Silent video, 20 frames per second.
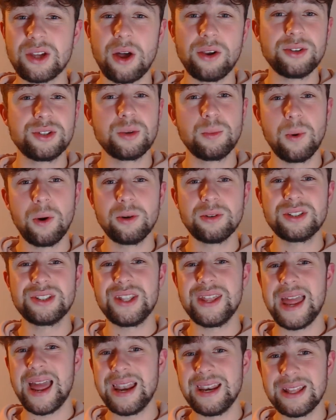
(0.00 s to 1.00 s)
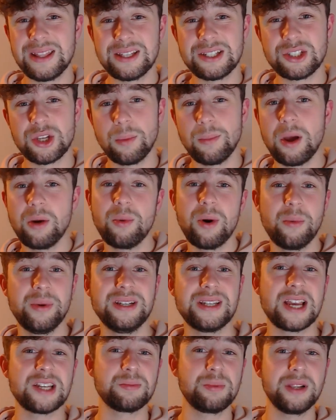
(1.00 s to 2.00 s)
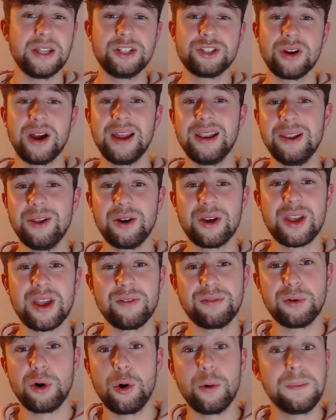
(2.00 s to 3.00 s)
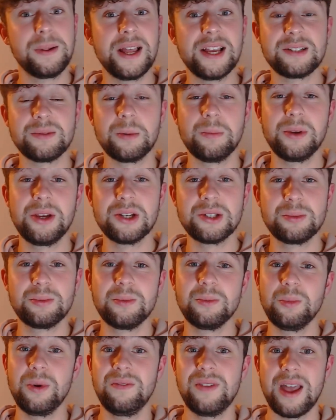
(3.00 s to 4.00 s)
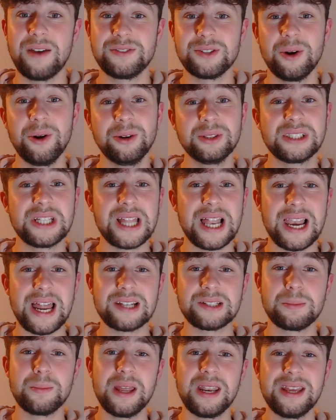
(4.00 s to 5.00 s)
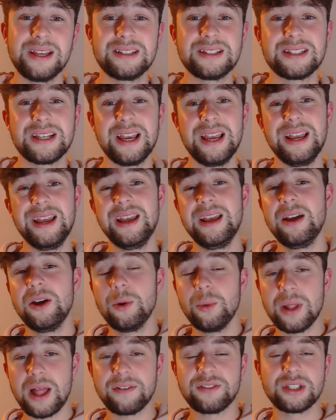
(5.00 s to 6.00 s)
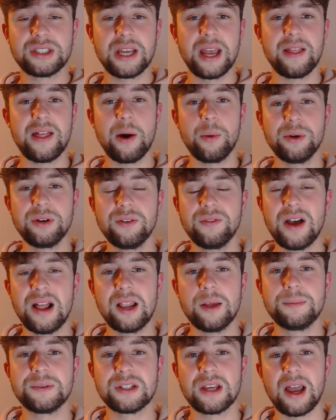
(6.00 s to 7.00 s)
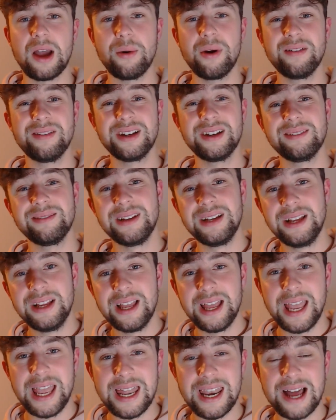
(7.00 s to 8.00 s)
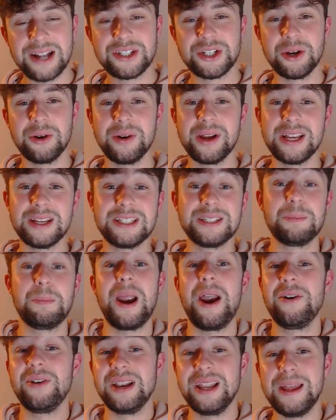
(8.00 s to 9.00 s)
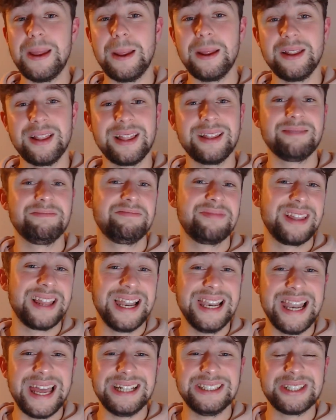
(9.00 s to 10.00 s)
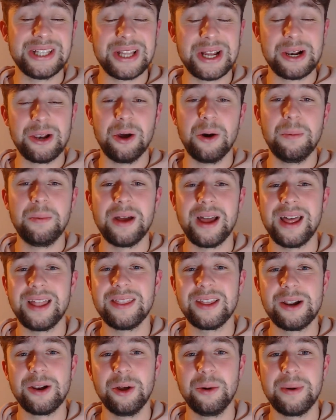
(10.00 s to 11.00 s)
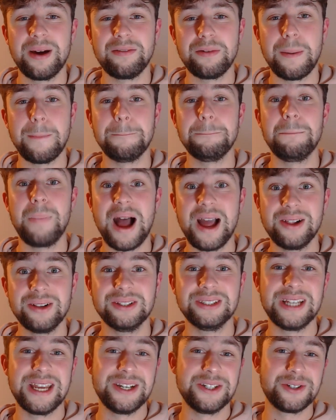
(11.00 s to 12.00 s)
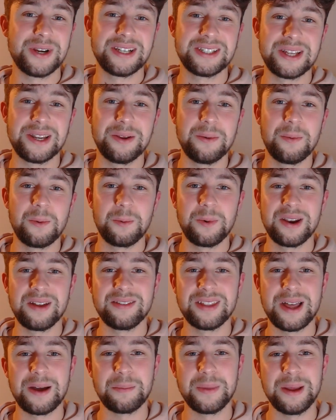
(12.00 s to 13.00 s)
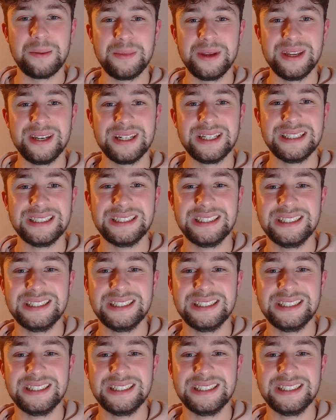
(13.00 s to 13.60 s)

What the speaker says: on towards the end of the summer when we desperately try and look for a replacement because we've left it all to the last minute. We'll have to see how that one develops. However, Iheanacho is apparently linked to the club and the club have a mild interest in him, whatever that may mean.